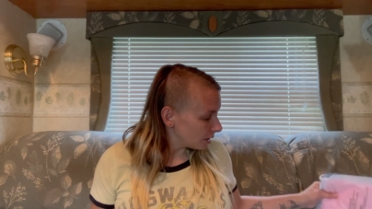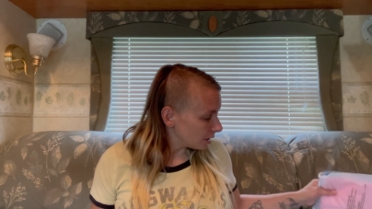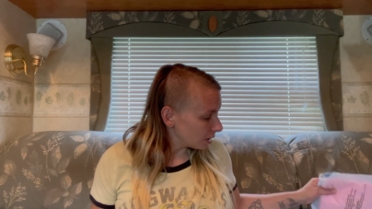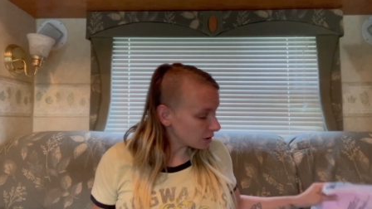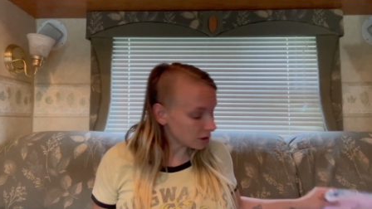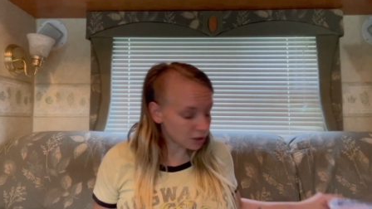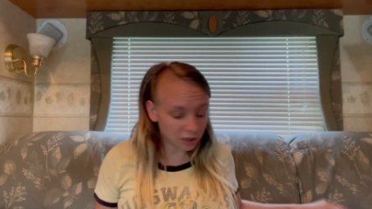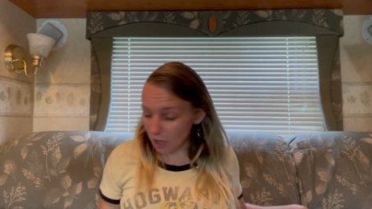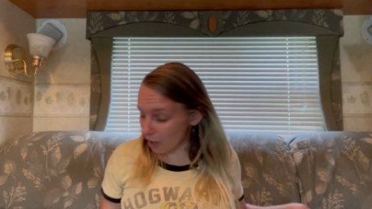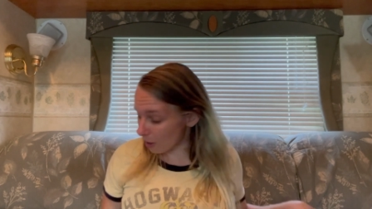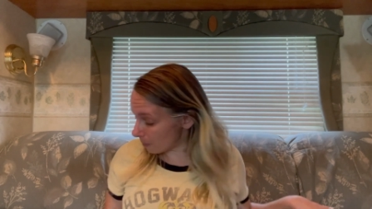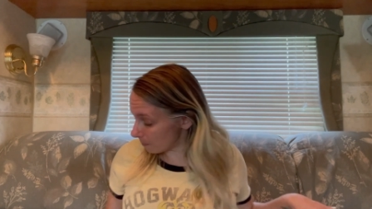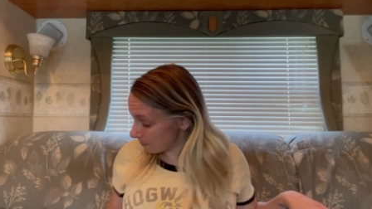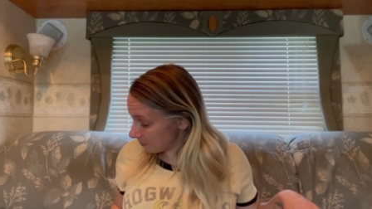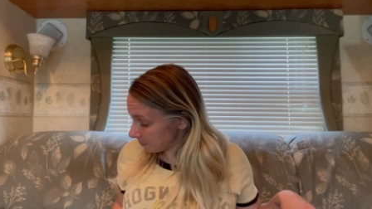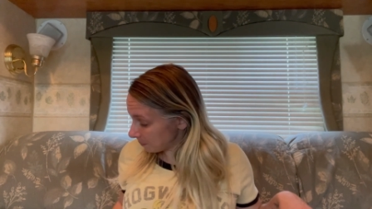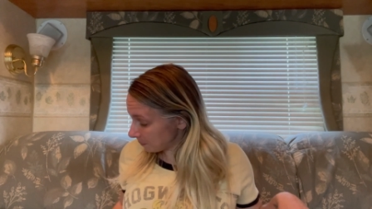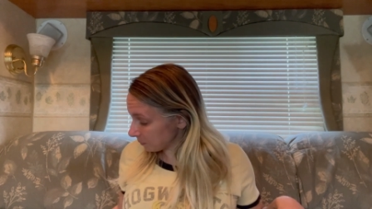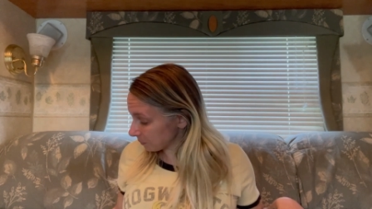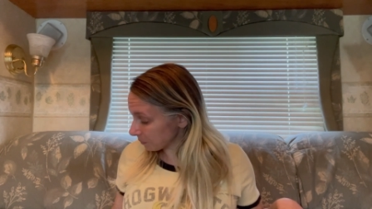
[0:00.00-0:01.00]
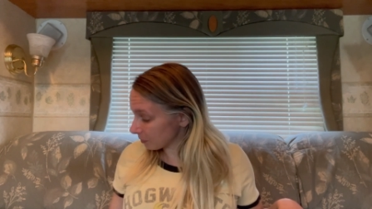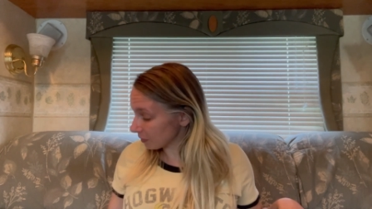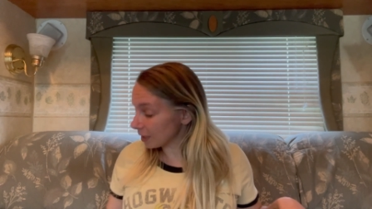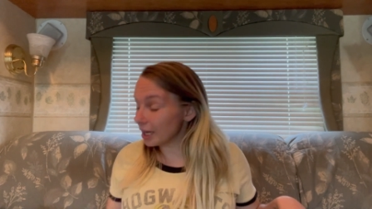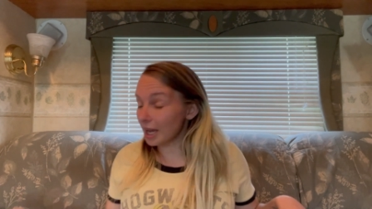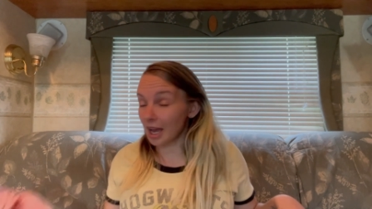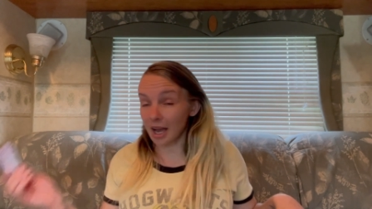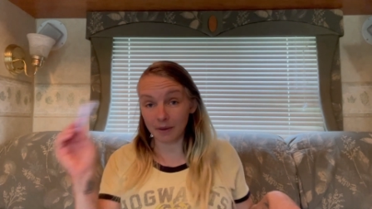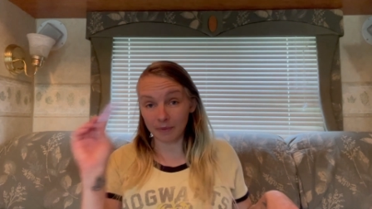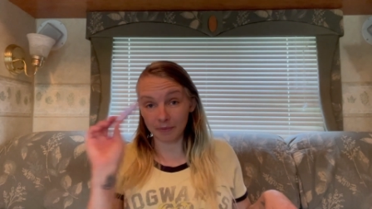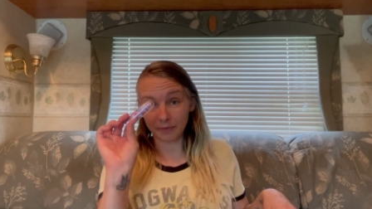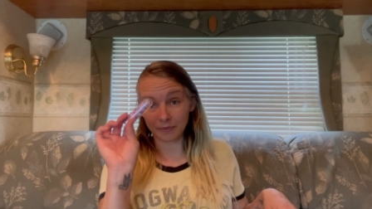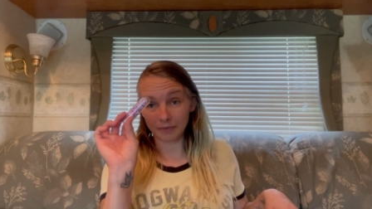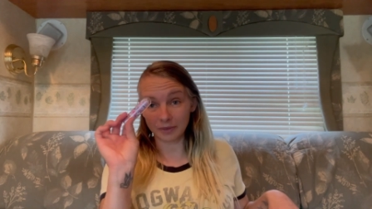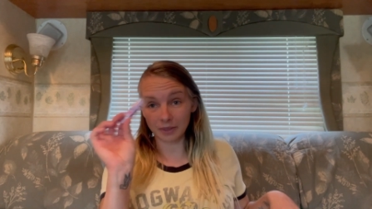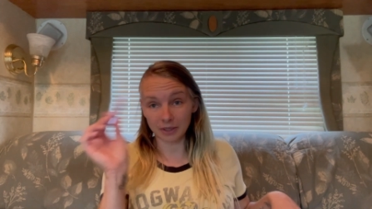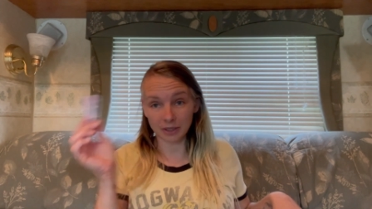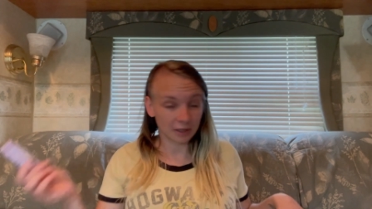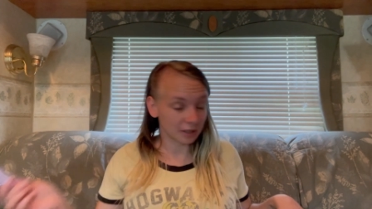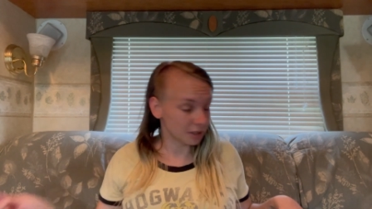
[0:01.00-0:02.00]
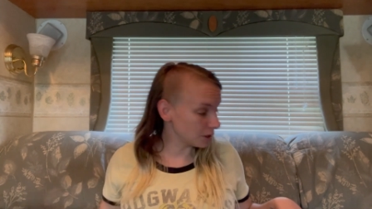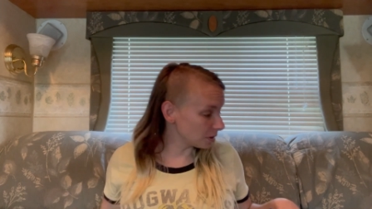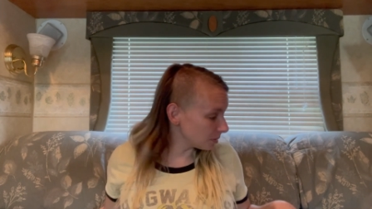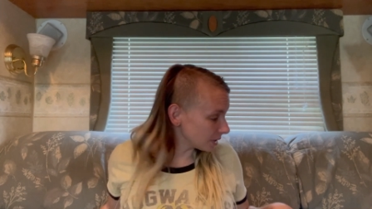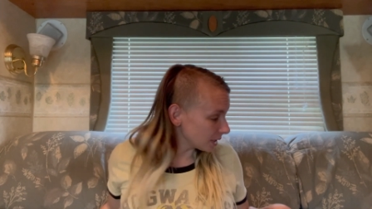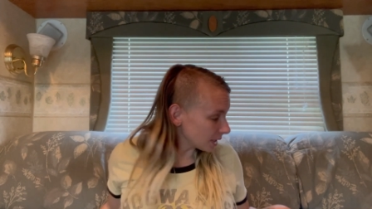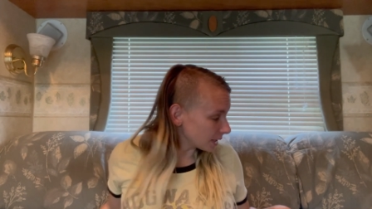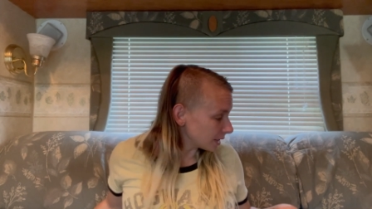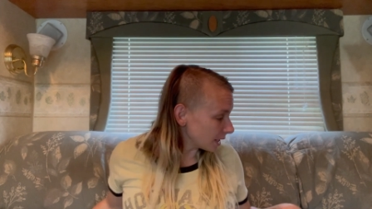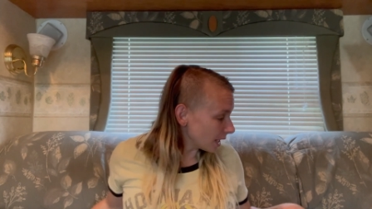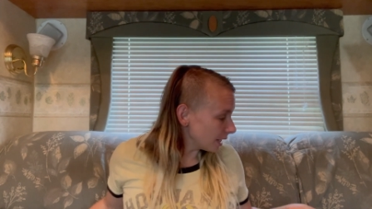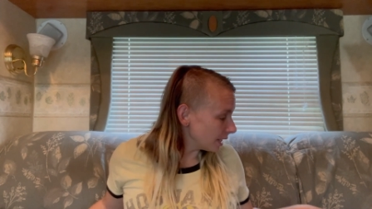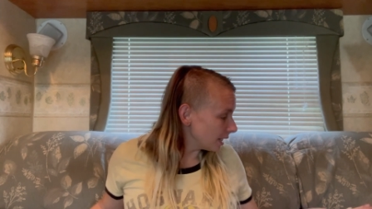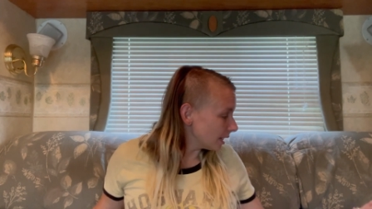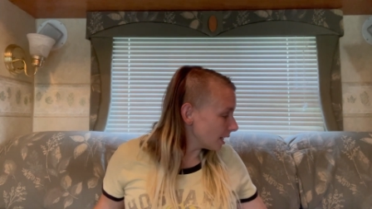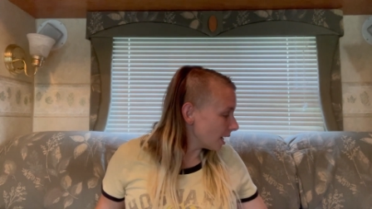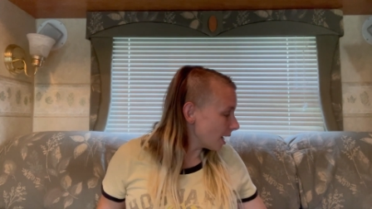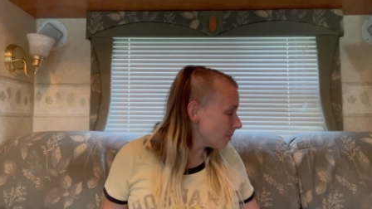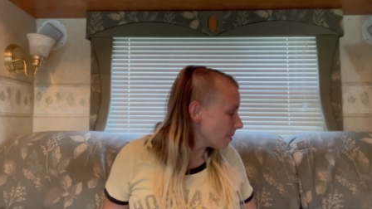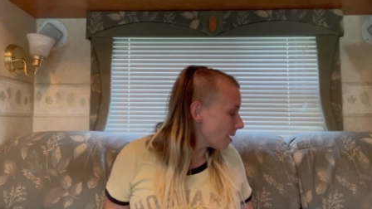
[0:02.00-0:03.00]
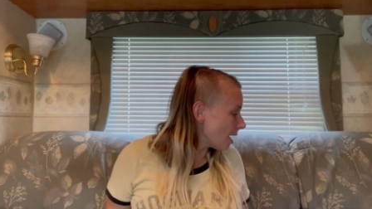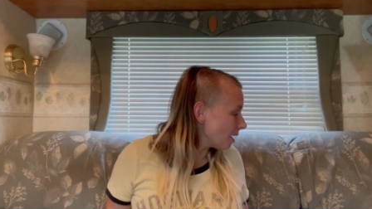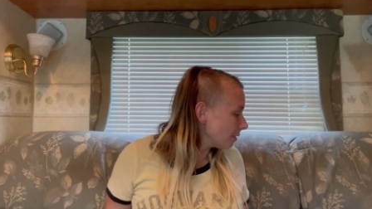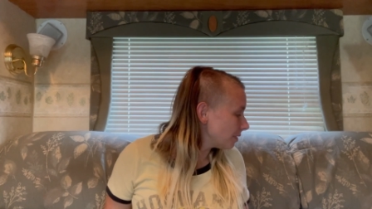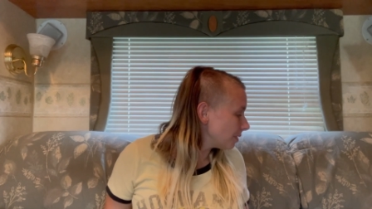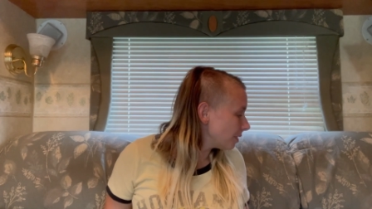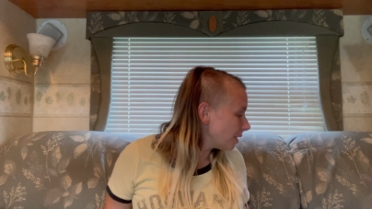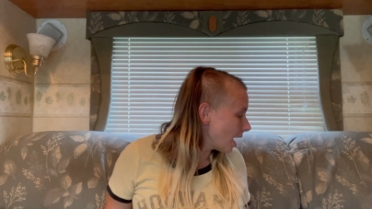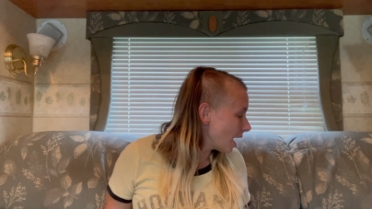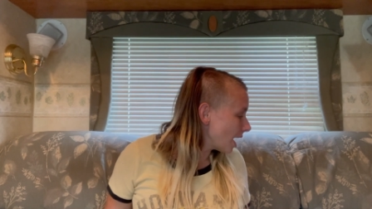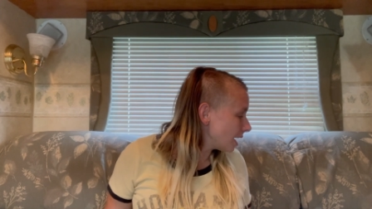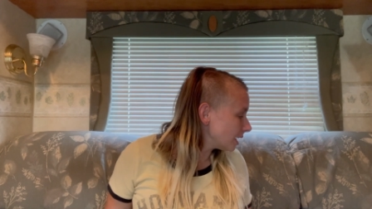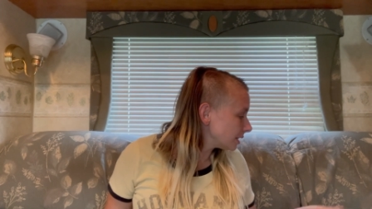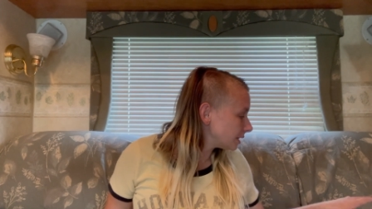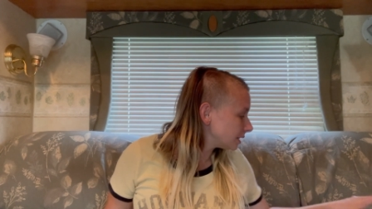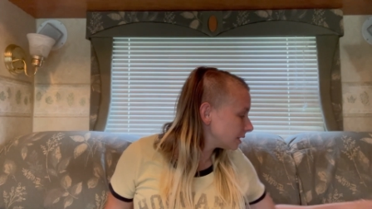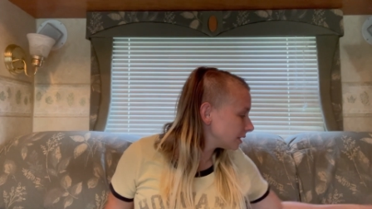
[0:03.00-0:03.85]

So, yeah. She was excited about that.